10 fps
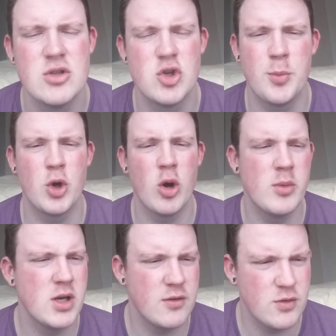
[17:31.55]
Drop a
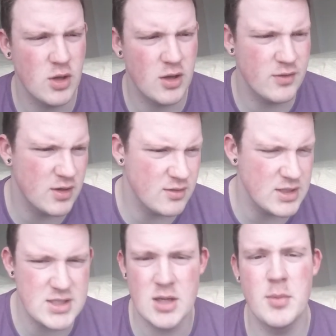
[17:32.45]
comment if you have
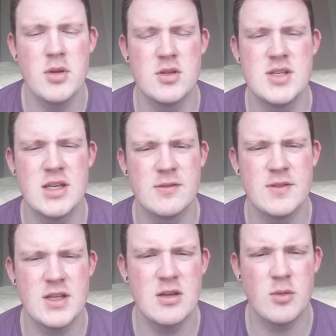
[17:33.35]
anything to say about the
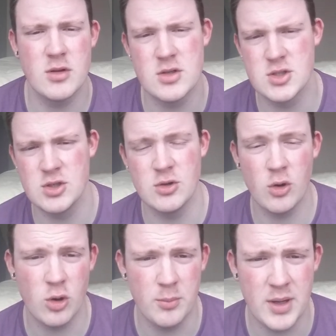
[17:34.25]
TFV8, whether it's good
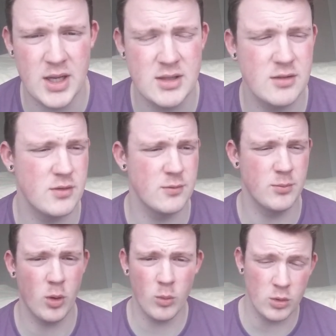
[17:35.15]
or bad, if
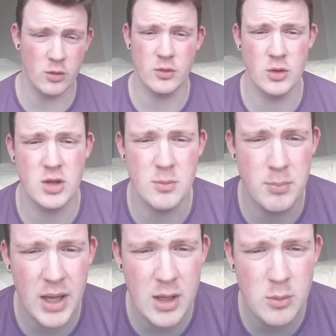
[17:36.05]
you've bought one or if you're looking to
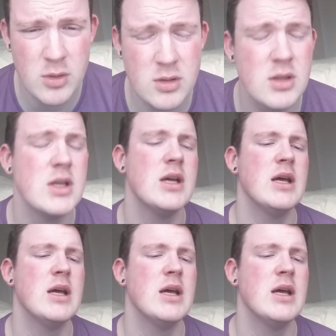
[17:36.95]
buy one.